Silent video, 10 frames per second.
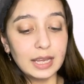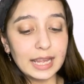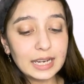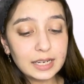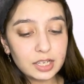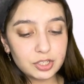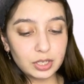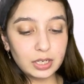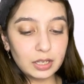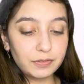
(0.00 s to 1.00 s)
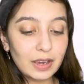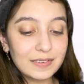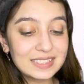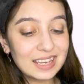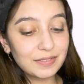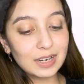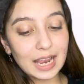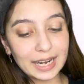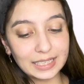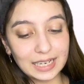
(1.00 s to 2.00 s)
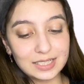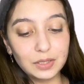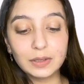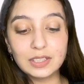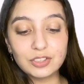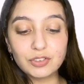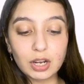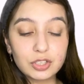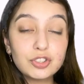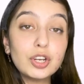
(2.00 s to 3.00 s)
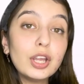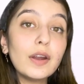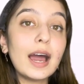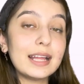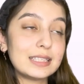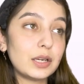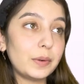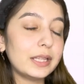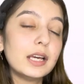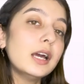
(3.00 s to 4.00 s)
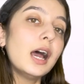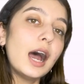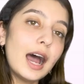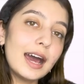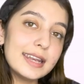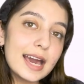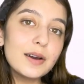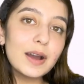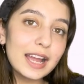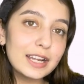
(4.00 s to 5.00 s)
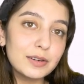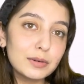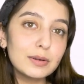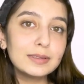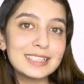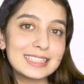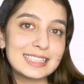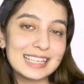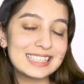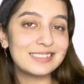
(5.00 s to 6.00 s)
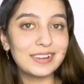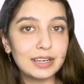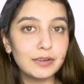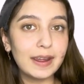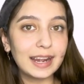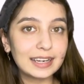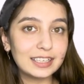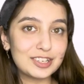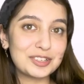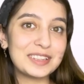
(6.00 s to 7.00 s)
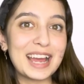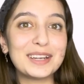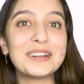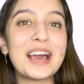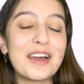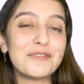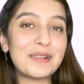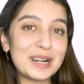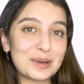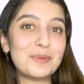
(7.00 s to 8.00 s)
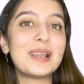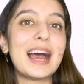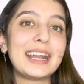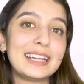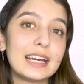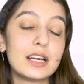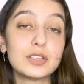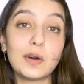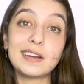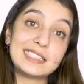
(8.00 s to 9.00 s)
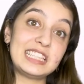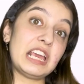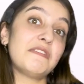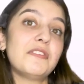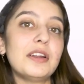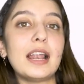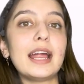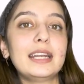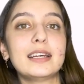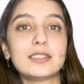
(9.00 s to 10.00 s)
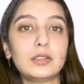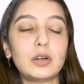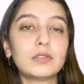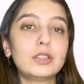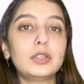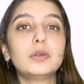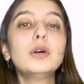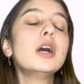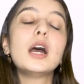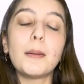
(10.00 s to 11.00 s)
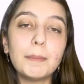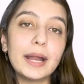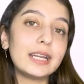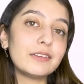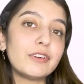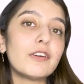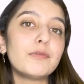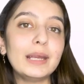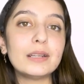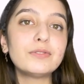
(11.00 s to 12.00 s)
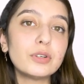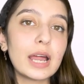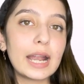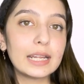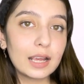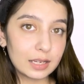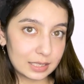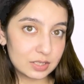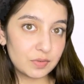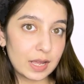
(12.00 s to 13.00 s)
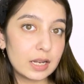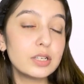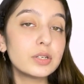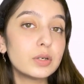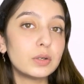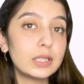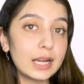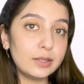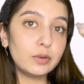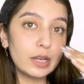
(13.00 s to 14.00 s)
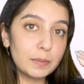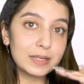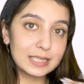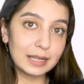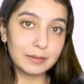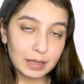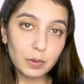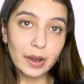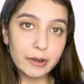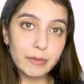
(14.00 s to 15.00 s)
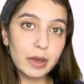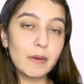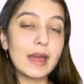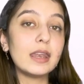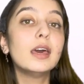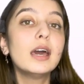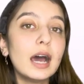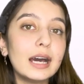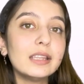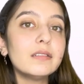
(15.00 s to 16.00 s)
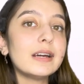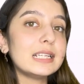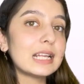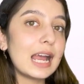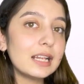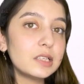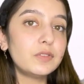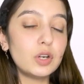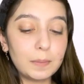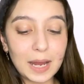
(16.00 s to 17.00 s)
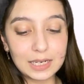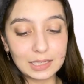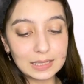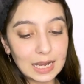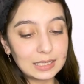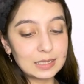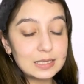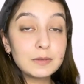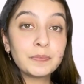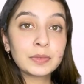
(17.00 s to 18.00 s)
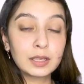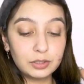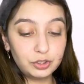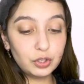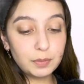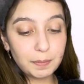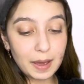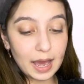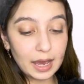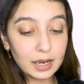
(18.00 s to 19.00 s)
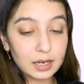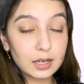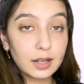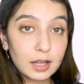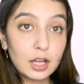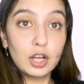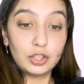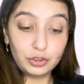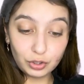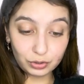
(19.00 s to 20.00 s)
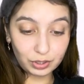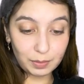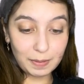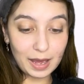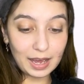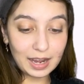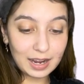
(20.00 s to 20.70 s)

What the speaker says: In addition, if you have several ideas, you can structure your answer with. Now I know this is a very rare condition that you'll have multiple ideas or several ideas along with you, but if you have main 4 ideas, it is well to go that you can present them one by one. Otherwise, I'll give you a pattern, that is d'une part, d'autre part,